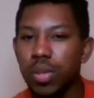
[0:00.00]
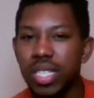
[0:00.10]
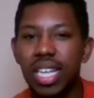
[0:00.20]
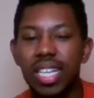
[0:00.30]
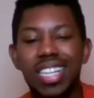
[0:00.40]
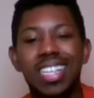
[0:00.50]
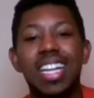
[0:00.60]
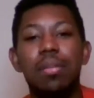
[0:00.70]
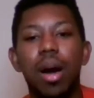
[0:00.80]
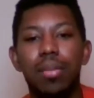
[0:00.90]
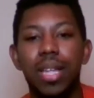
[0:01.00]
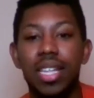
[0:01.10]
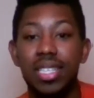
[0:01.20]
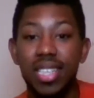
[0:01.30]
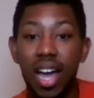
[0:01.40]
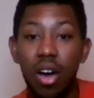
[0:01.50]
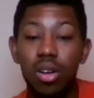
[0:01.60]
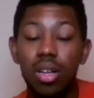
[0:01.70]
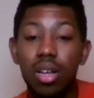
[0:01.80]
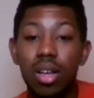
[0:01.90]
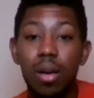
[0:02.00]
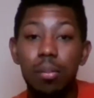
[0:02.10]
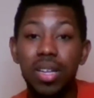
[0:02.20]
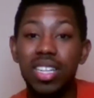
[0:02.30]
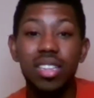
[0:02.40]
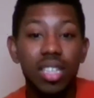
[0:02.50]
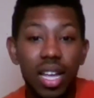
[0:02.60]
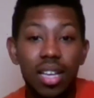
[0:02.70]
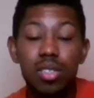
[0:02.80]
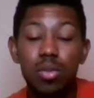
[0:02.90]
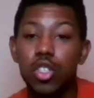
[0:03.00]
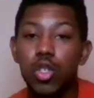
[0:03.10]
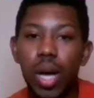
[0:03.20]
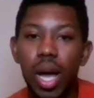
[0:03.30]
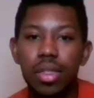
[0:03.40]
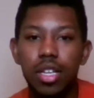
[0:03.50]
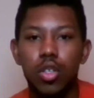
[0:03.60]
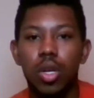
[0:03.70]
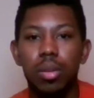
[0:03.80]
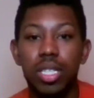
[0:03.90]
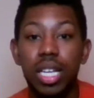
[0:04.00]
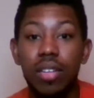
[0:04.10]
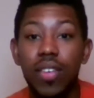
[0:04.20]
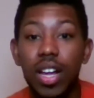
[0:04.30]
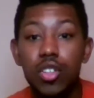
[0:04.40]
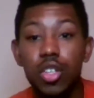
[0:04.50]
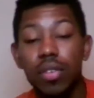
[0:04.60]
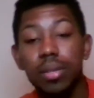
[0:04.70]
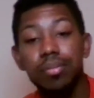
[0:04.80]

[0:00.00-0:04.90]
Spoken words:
killing it in hip hop that he is now. But nonetheless, once you got there, you're able to take advantage of it.